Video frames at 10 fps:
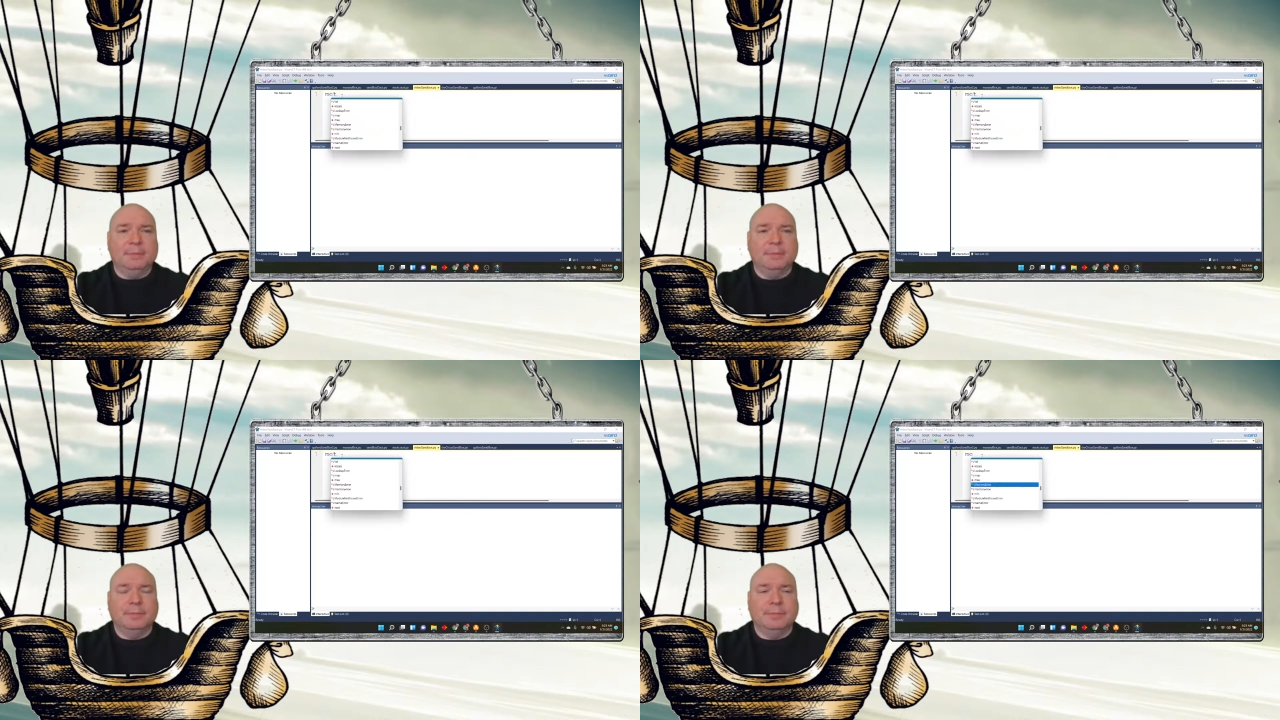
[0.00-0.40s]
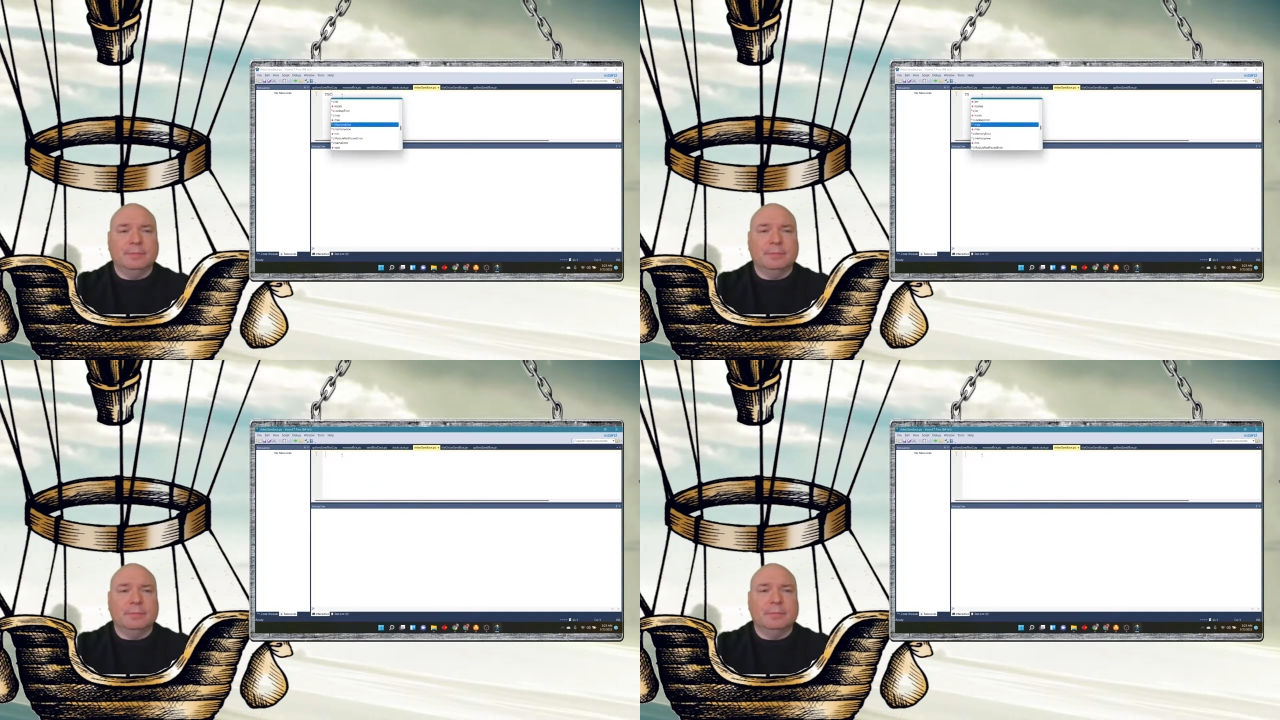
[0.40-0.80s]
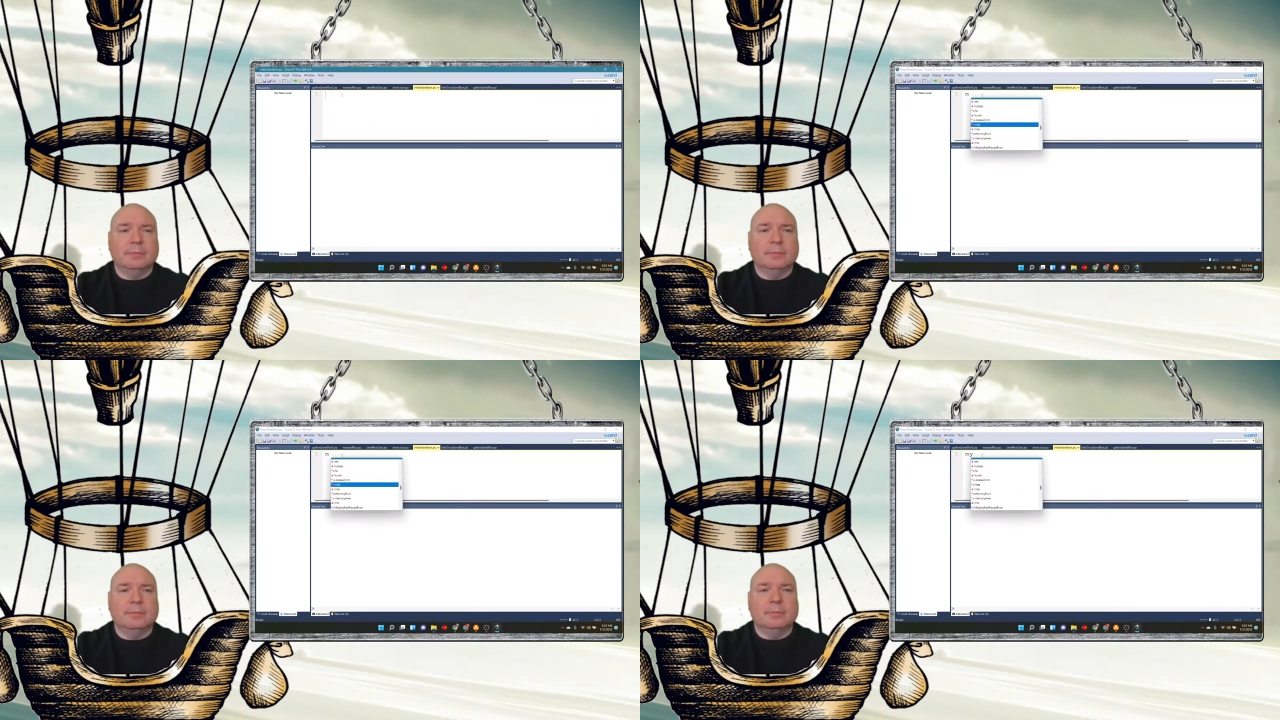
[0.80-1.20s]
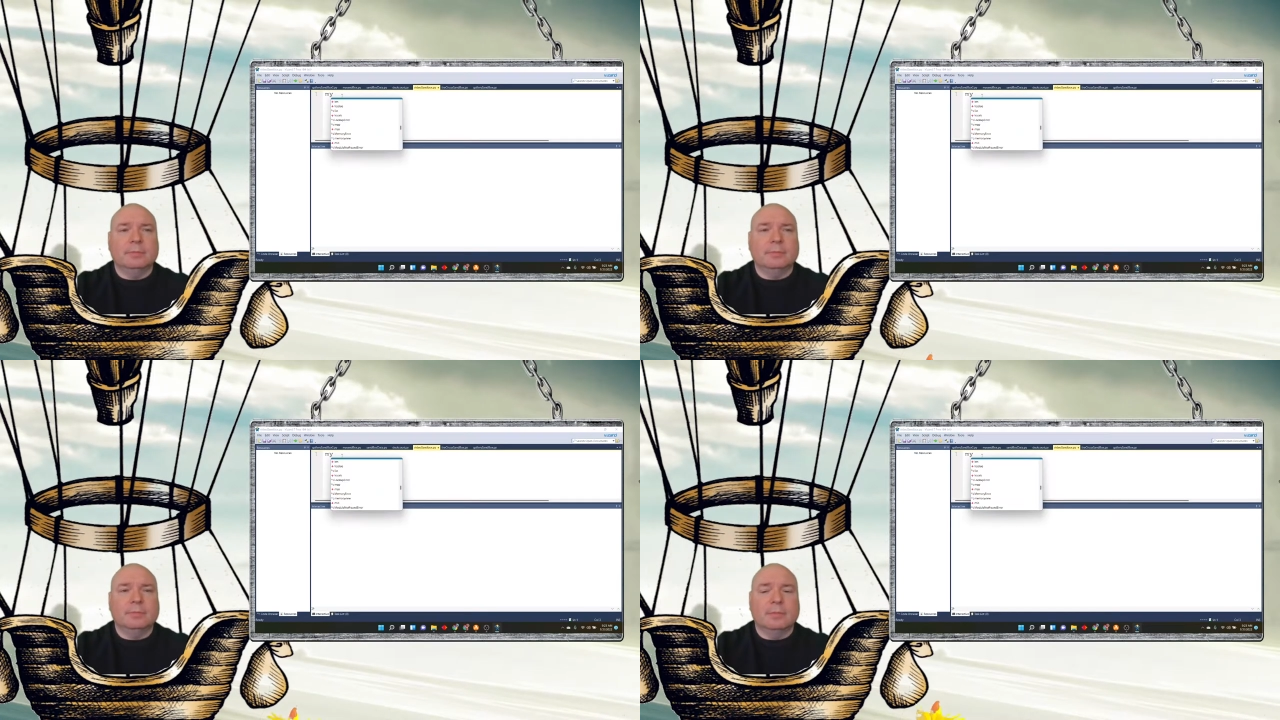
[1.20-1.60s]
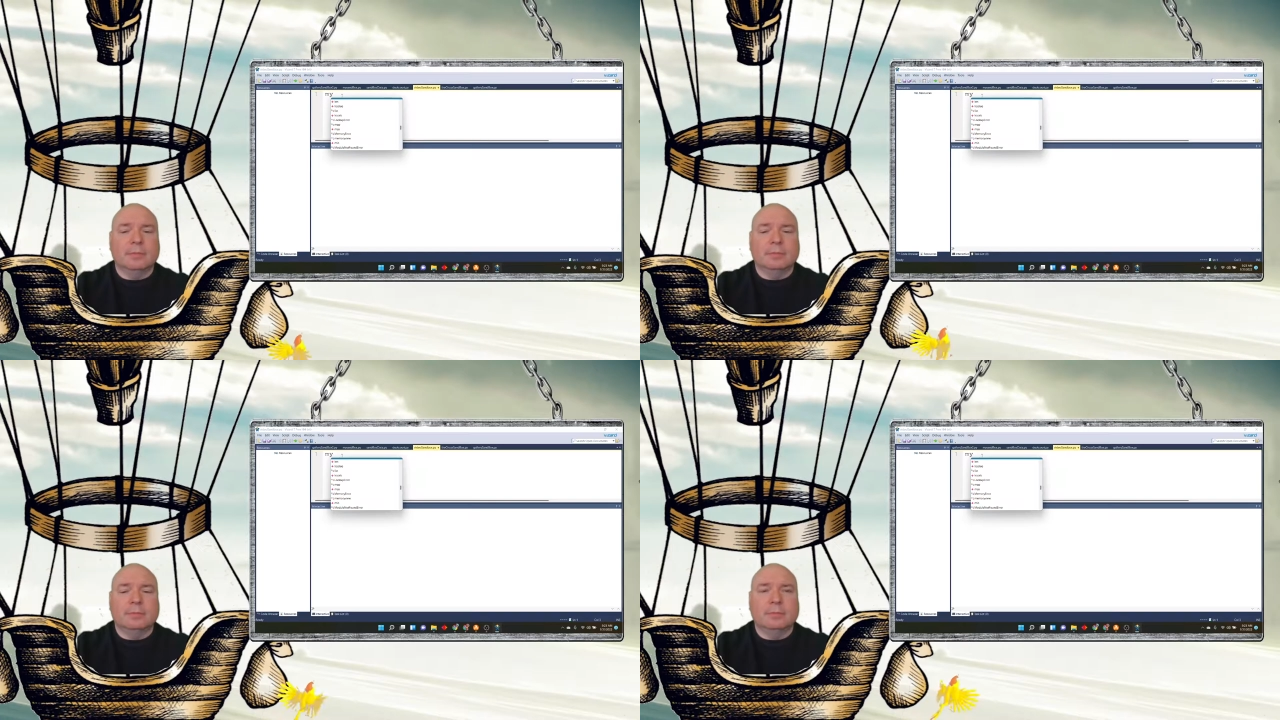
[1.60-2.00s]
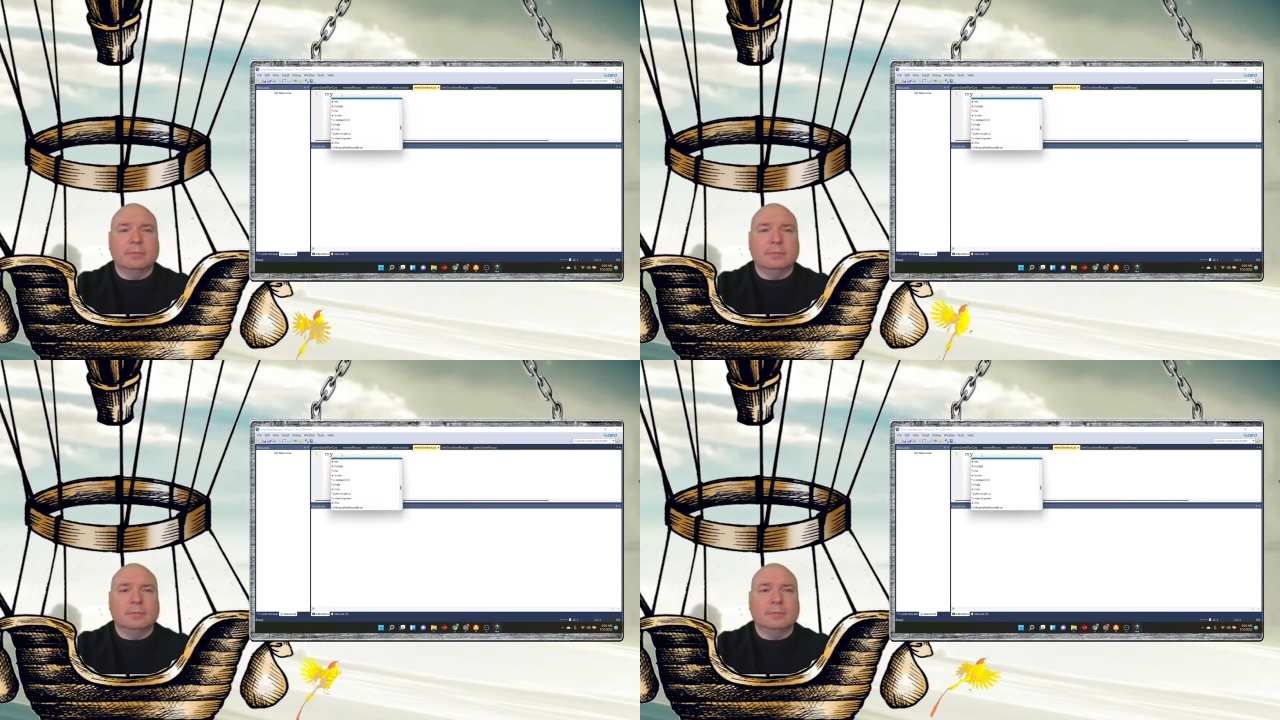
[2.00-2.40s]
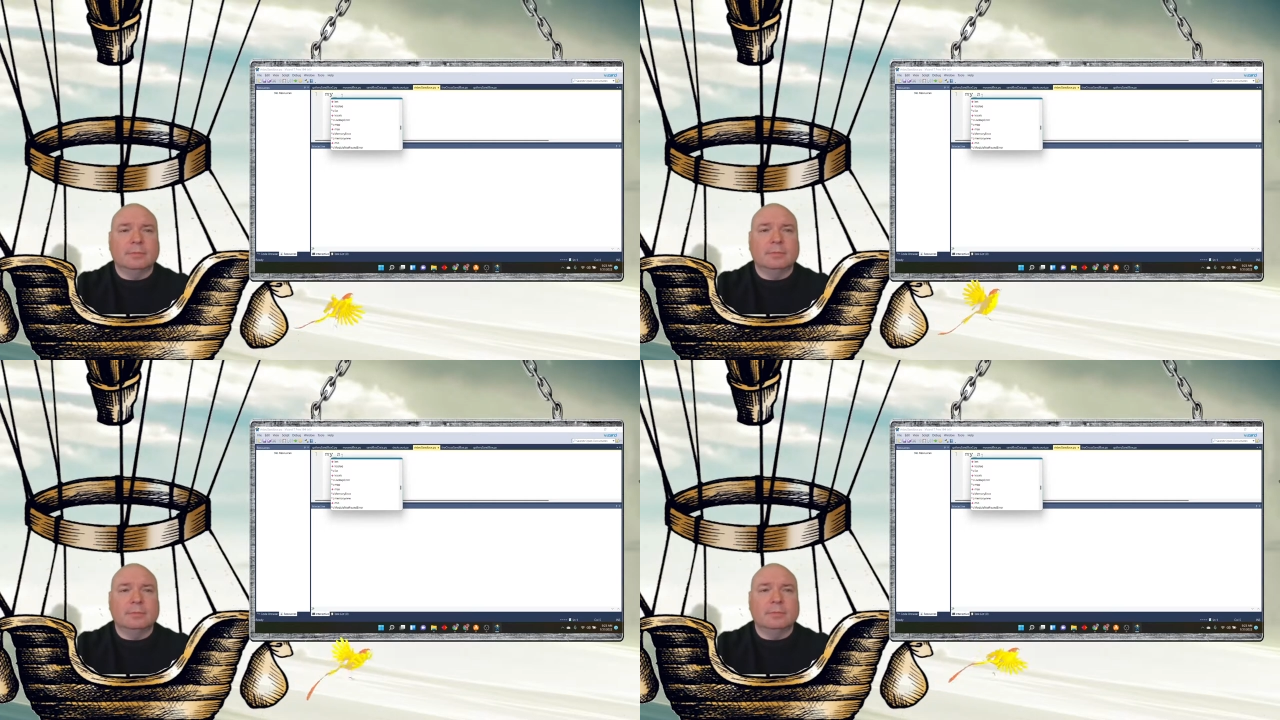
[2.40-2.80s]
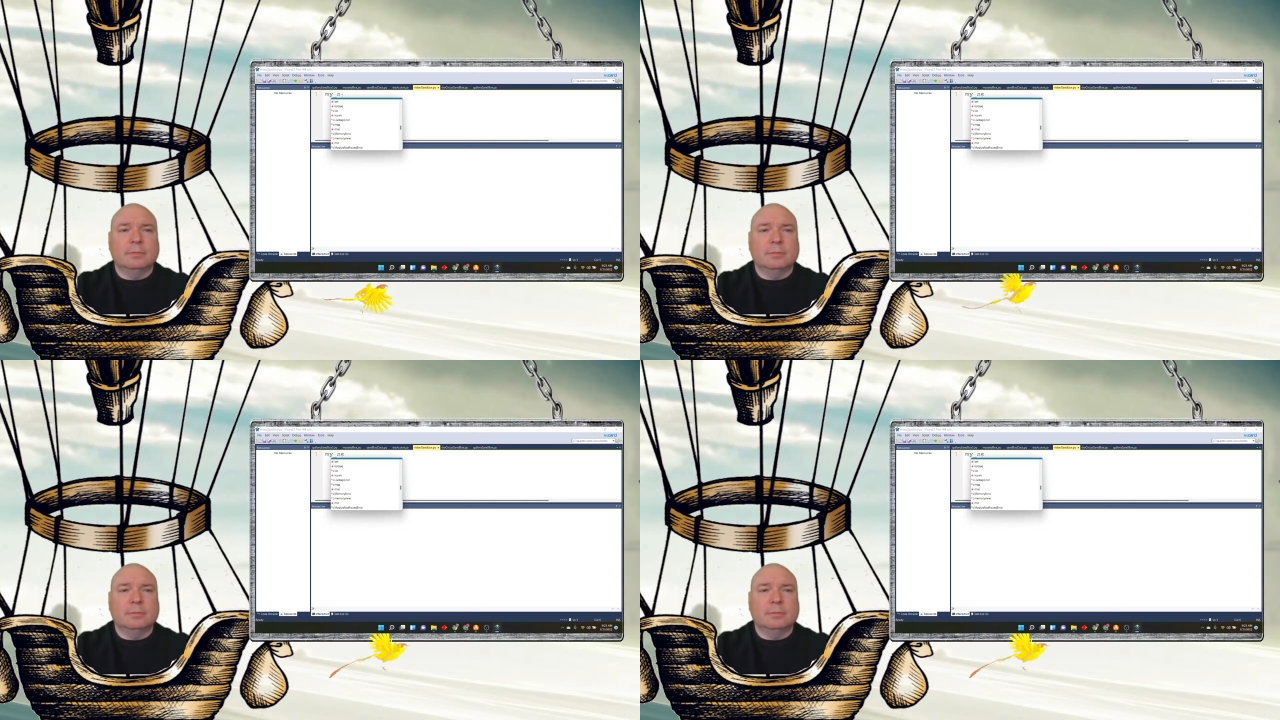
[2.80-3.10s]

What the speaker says: Nobody speaks.